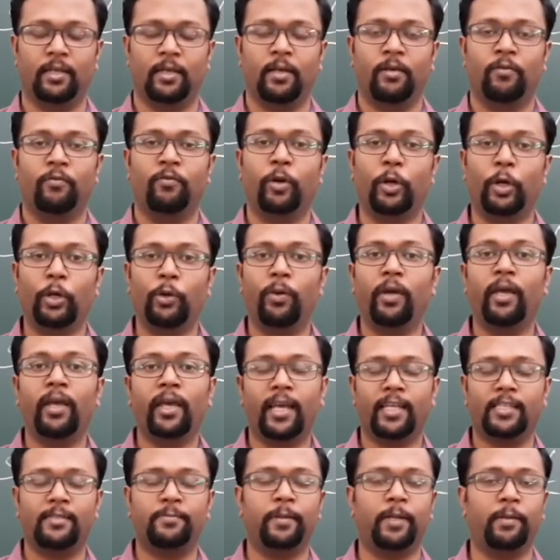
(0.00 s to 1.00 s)
For doing
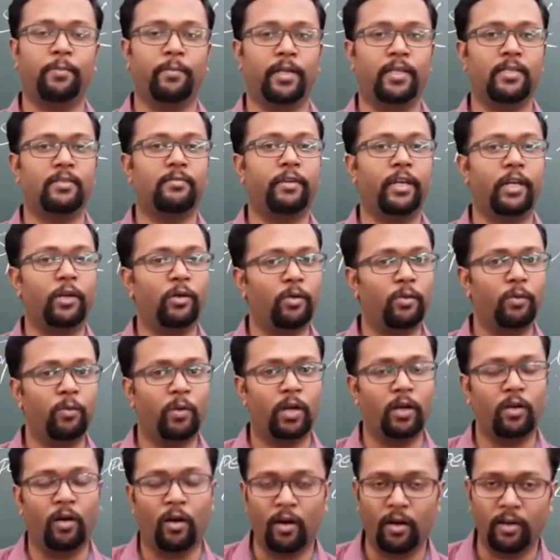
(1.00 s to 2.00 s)
experiments, we don't
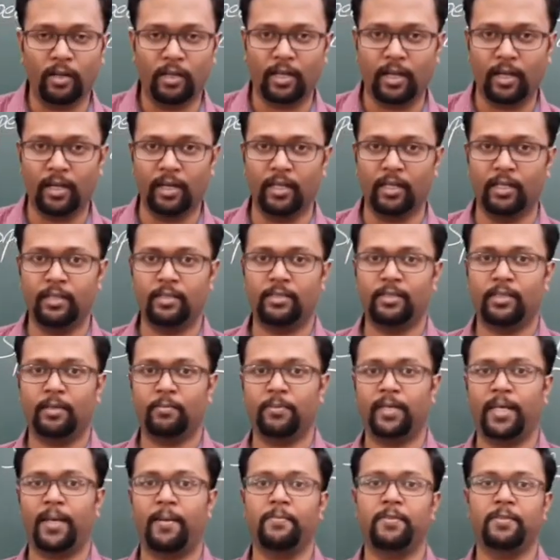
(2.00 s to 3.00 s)
want all colors.
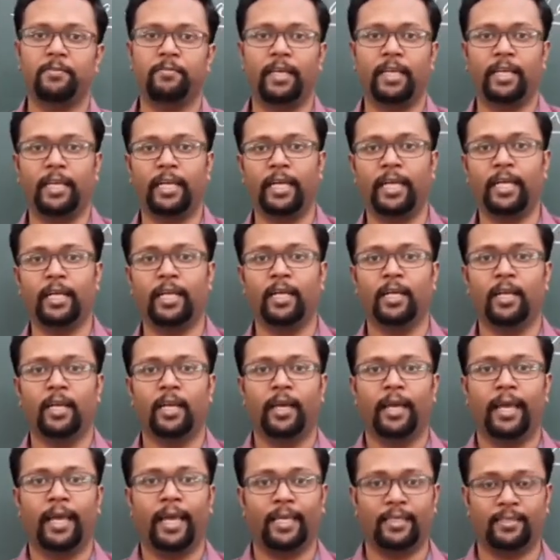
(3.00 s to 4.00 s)
Sometimes we need
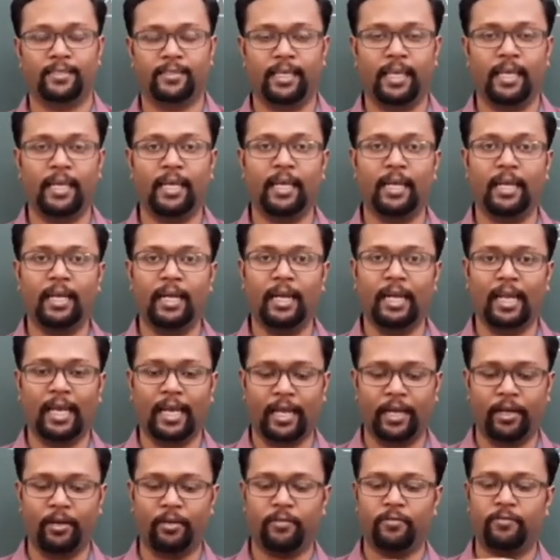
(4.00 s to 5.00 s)
a single
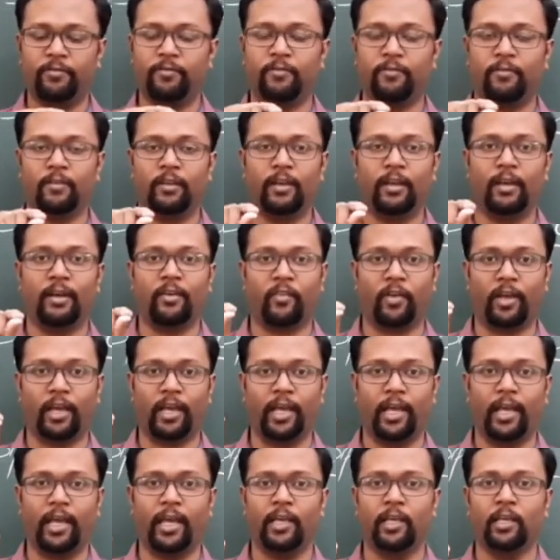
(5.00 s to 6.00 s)
line of
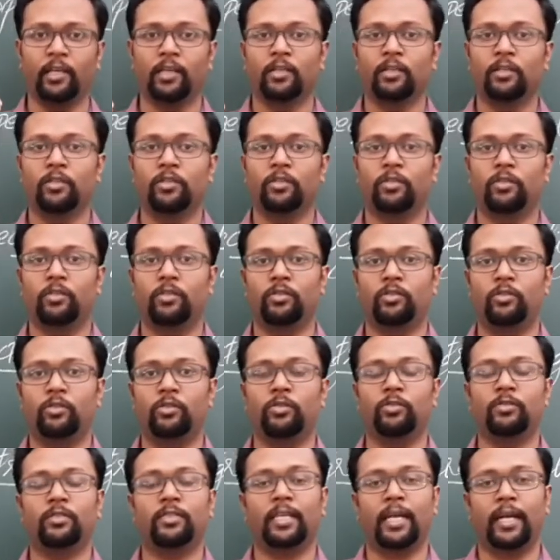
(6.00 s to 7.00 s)
ray
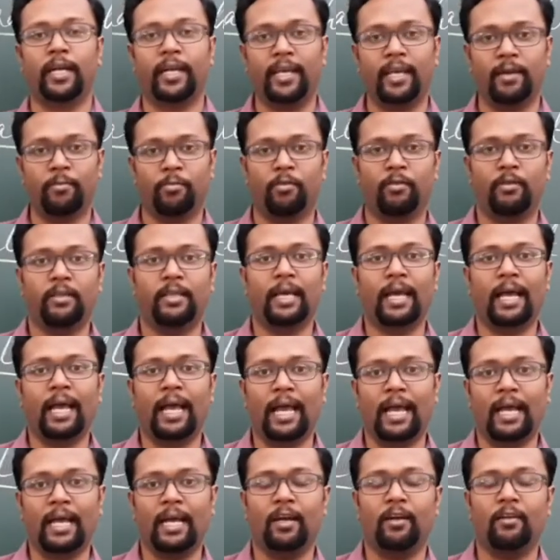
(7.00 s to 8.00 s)
to study about the
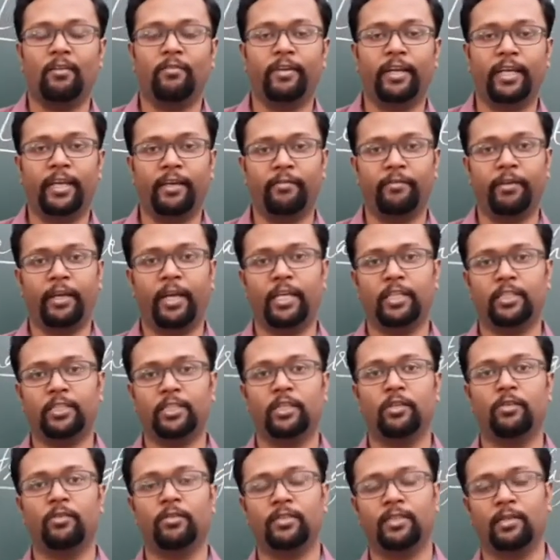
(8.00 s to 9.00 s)
angle of
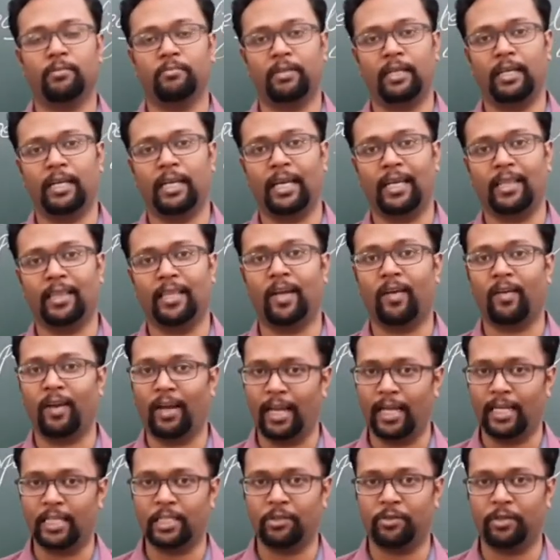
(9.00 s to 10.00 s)
deviation or something like that
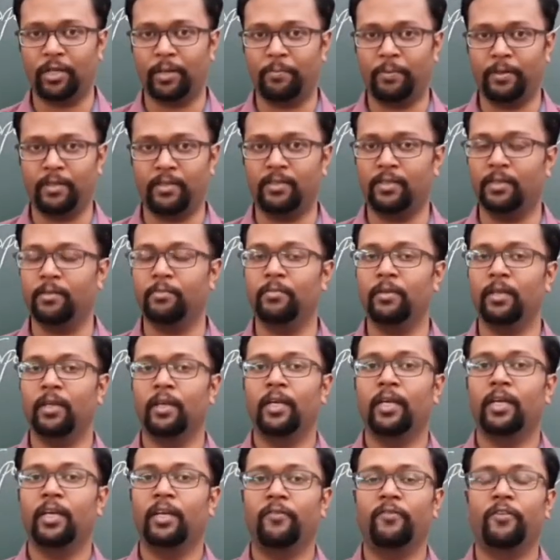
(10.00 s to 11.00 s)
related to a prism.
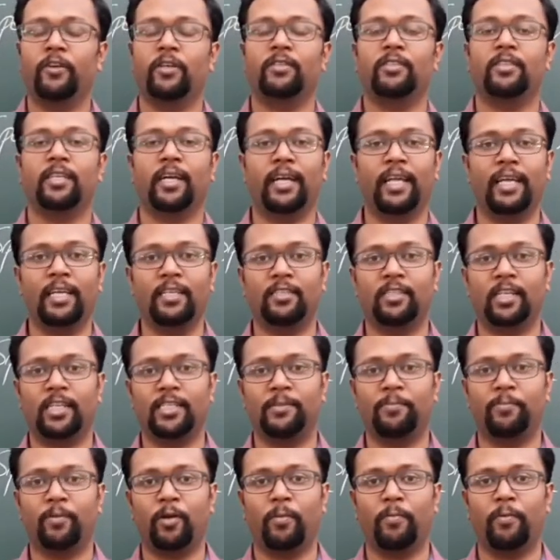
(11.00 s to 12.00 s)
If you are studying
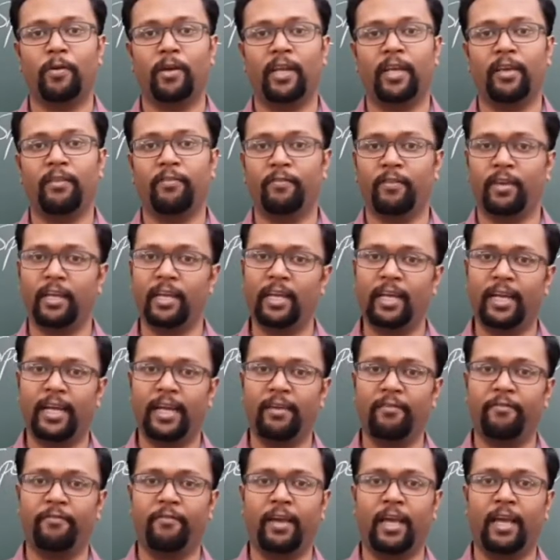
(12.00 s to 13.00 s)
such property, we need
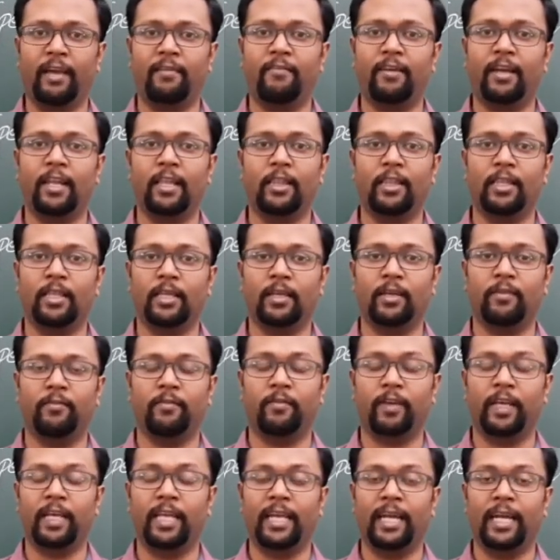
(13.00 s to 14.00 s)
a wavelength.
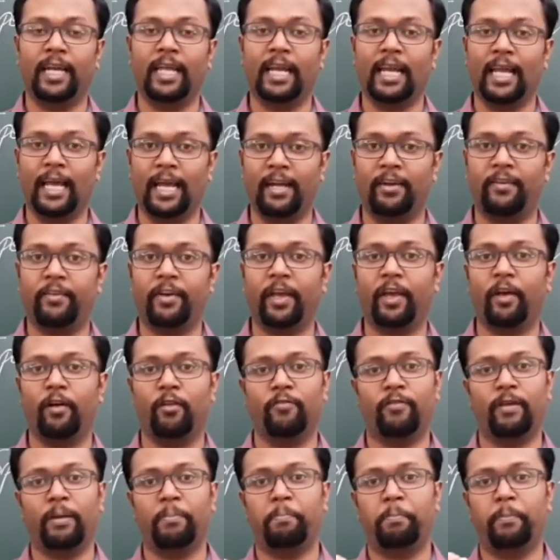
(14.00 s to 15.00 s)
We need a light ray
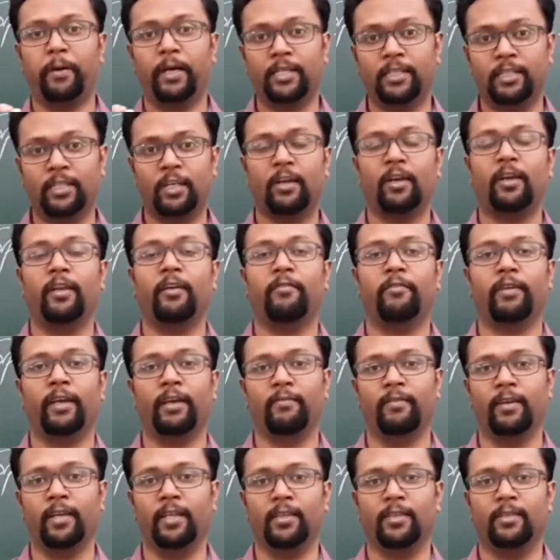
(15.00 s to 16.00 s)
of a particular
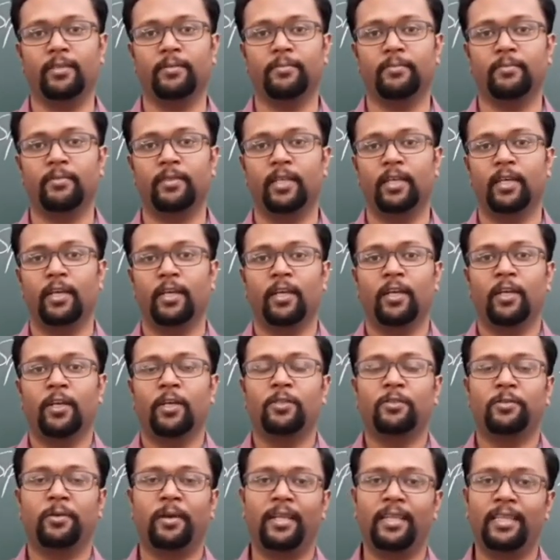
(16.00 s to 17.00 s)
wavelength.
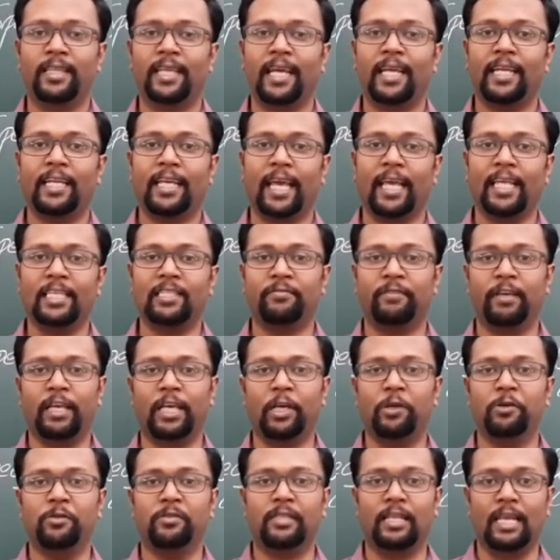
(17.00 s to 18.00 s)
So in that case, we
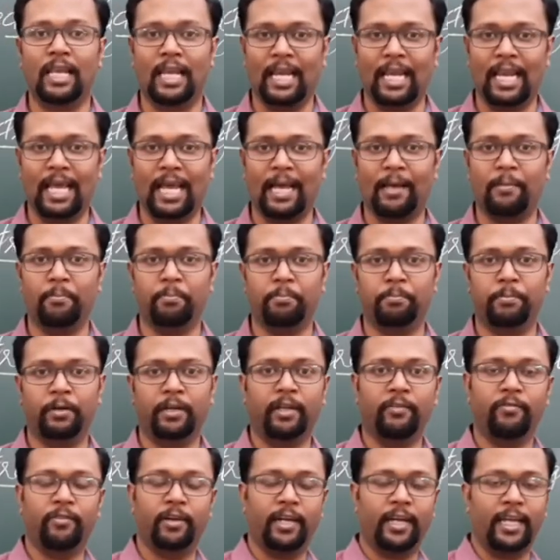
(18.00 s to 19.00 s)
use lamp,
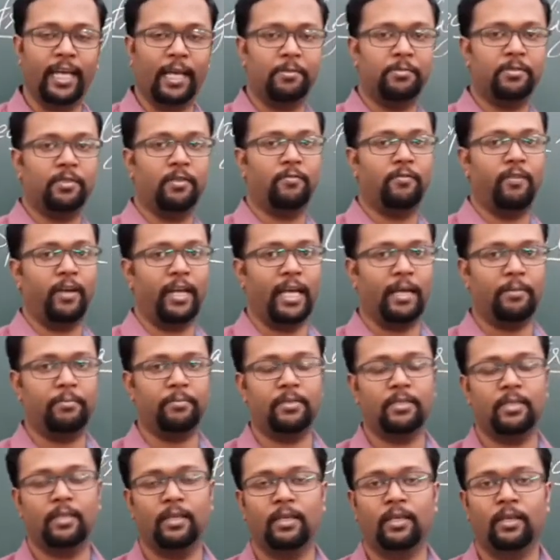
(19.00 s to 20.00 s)
different types of
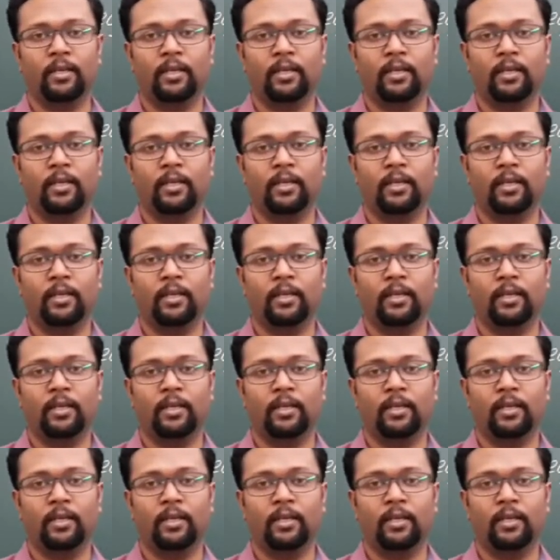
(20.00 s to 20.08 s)
lamps.